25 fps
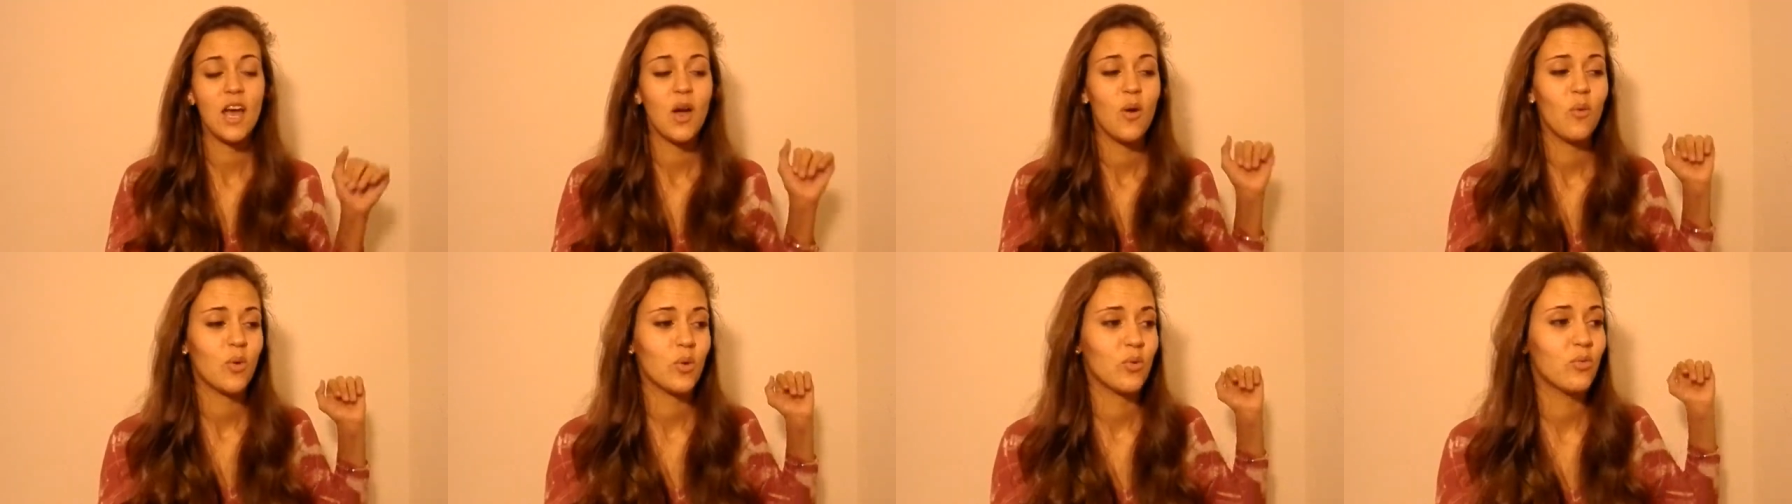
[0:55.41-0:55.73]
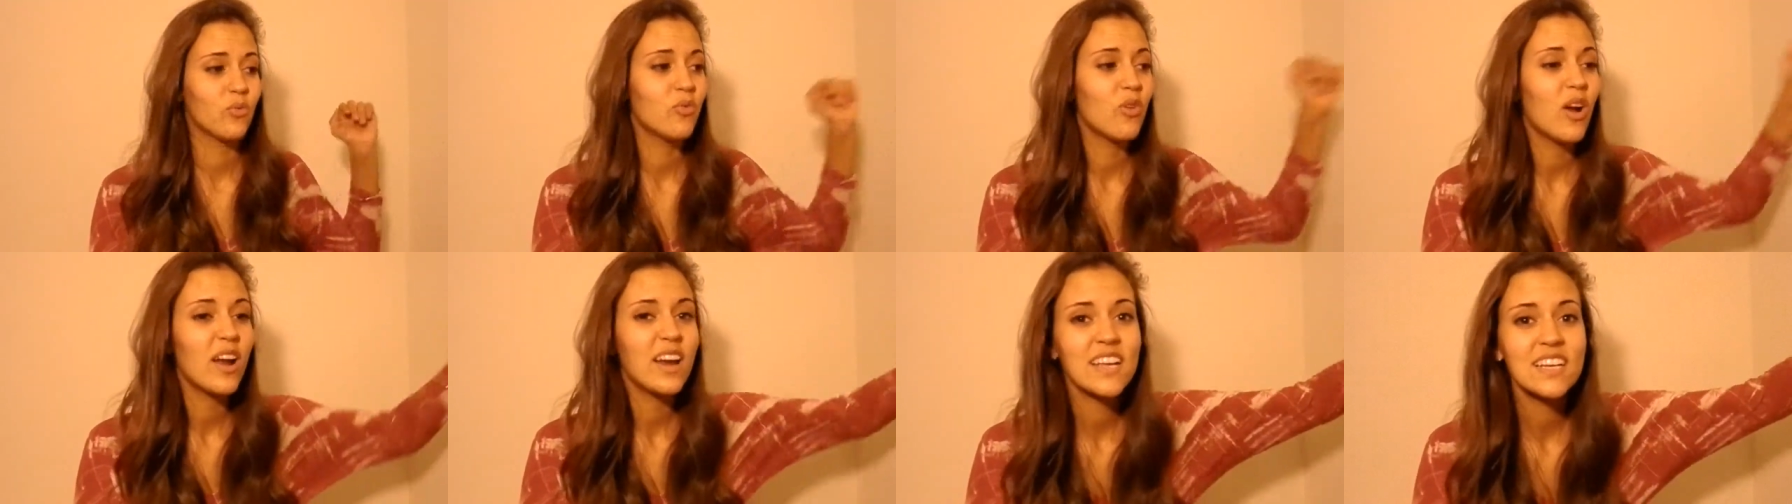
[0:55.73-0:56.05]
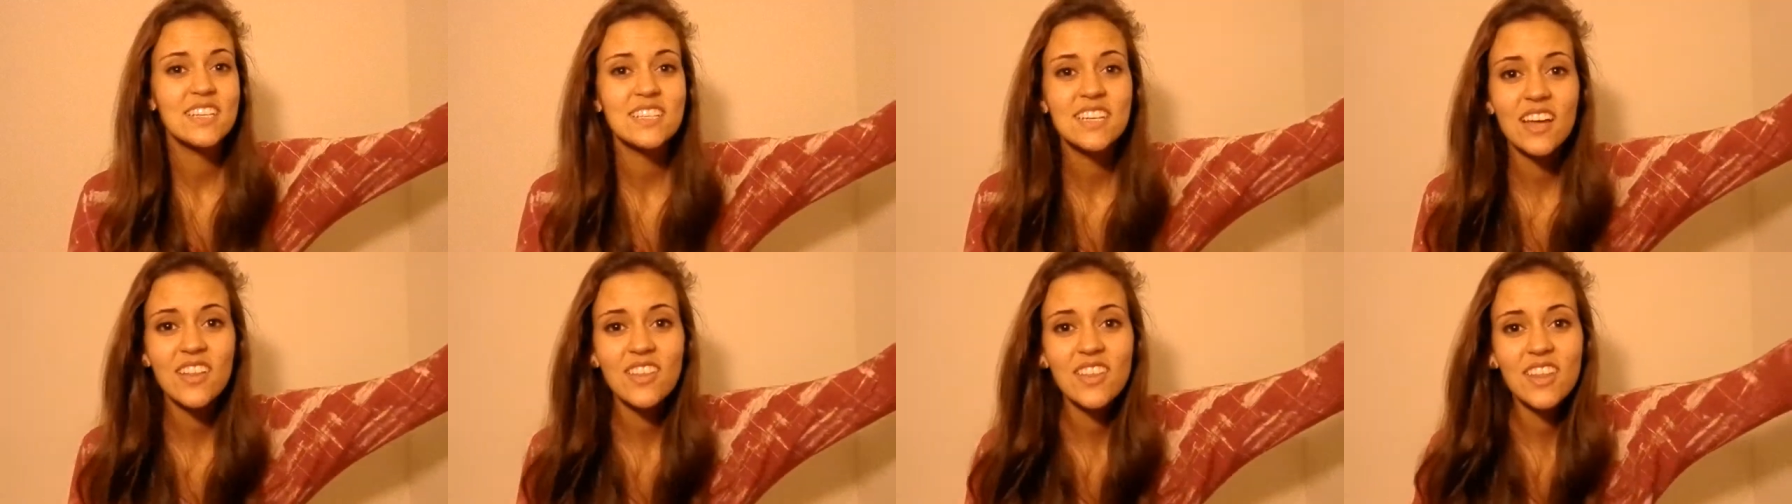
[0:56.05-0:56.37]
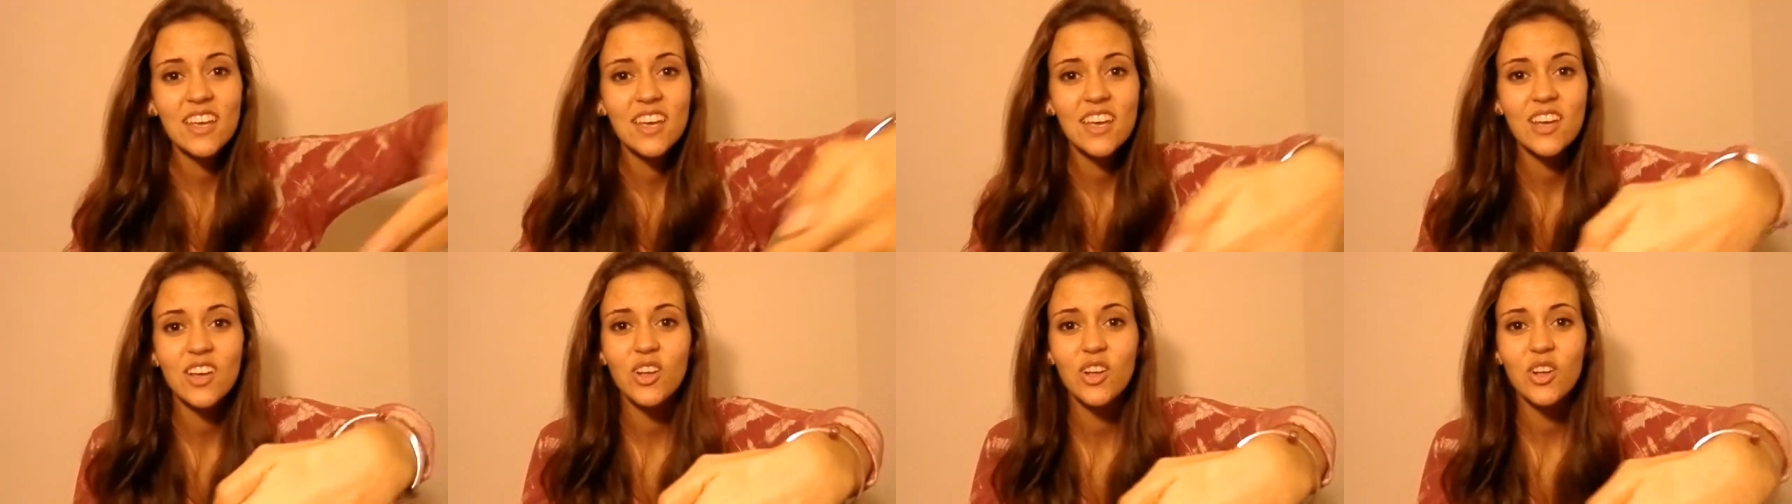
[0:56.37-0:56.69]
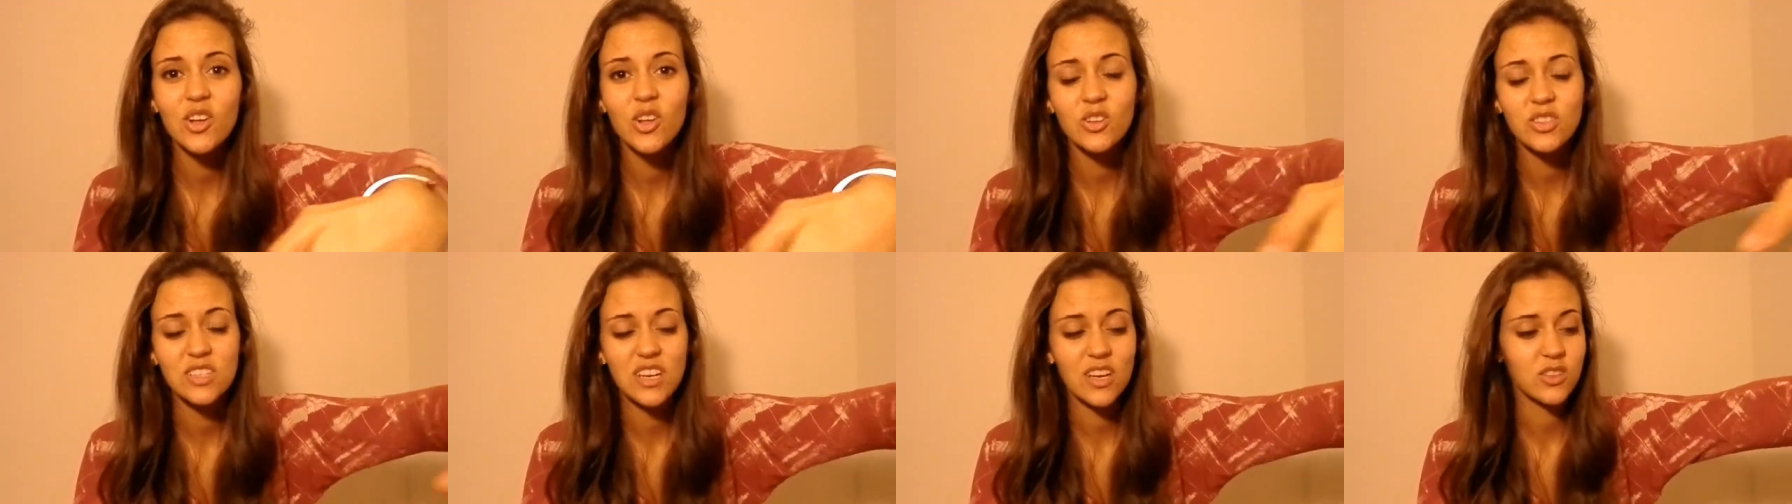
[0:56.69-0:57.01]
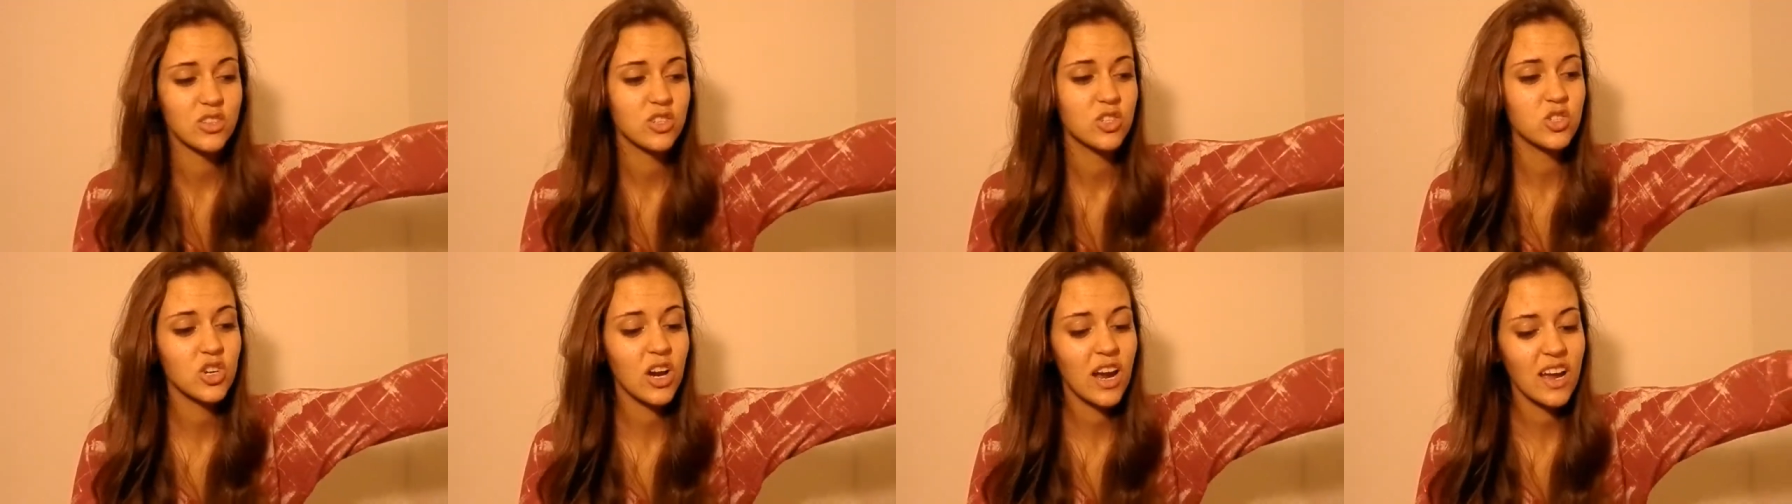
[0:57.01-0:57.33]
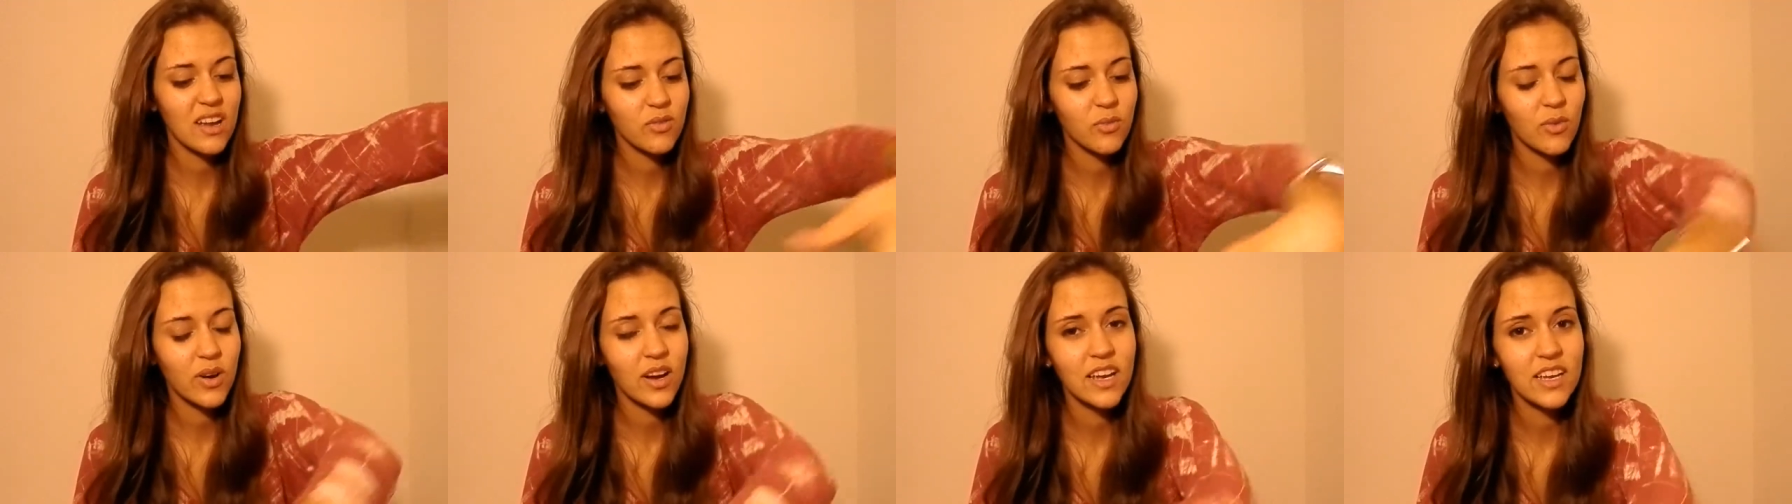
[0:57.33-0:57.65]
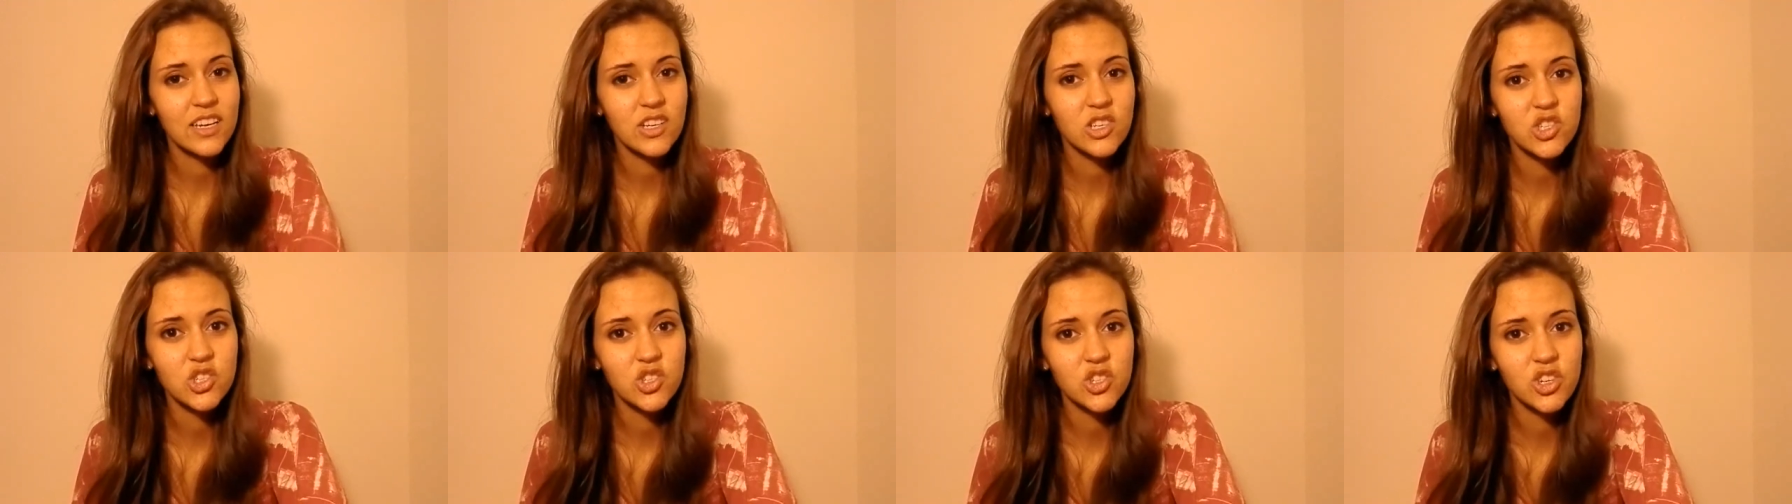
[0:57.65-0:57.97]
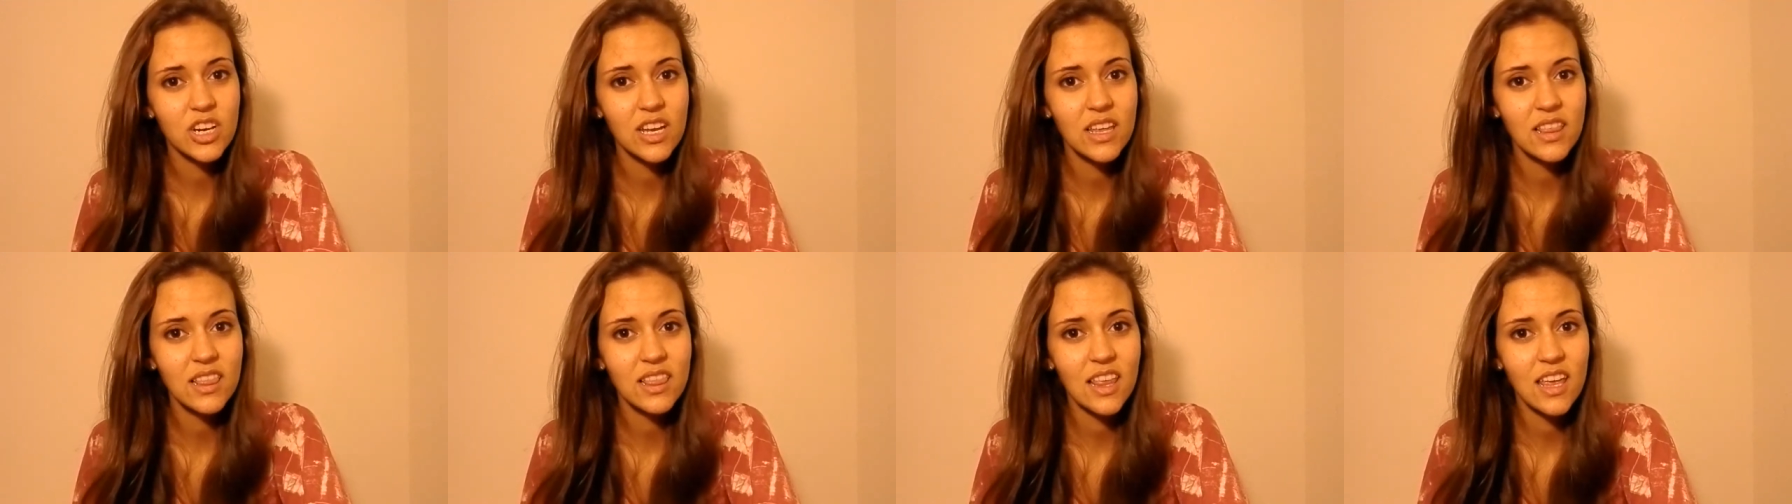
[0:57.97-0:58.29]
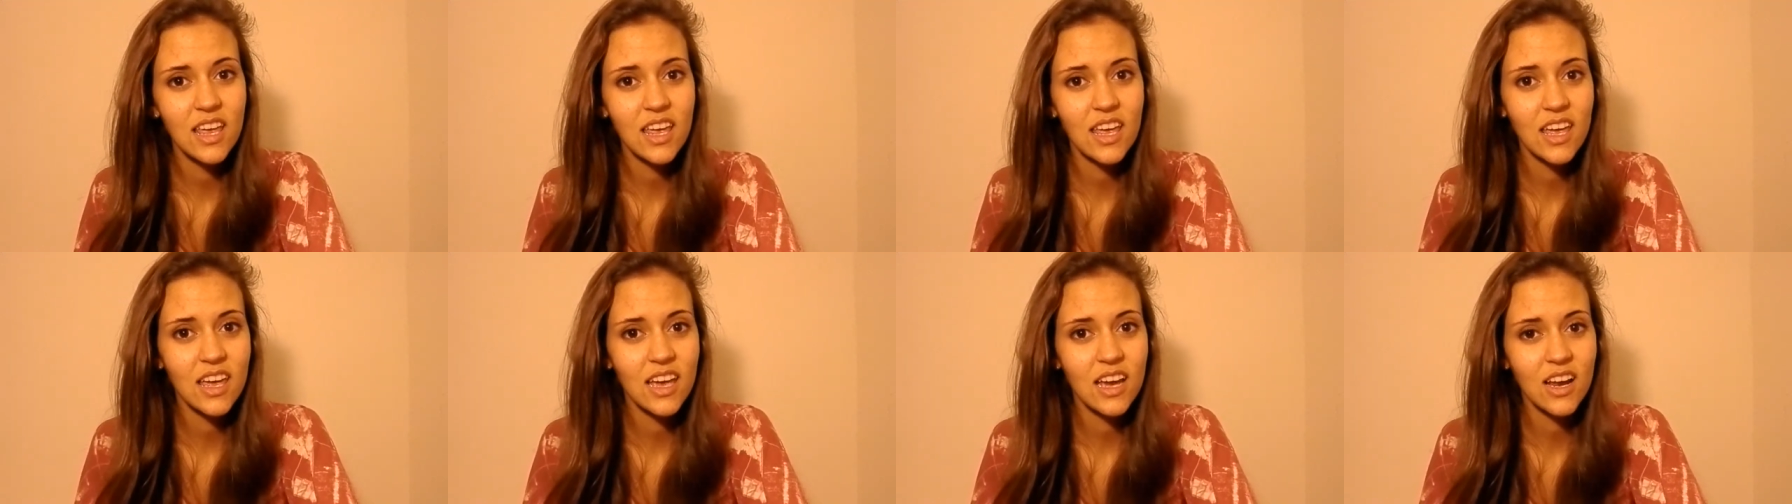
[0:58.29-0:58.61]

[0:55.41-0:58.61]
We're running down the hill, down the driveway, street thing.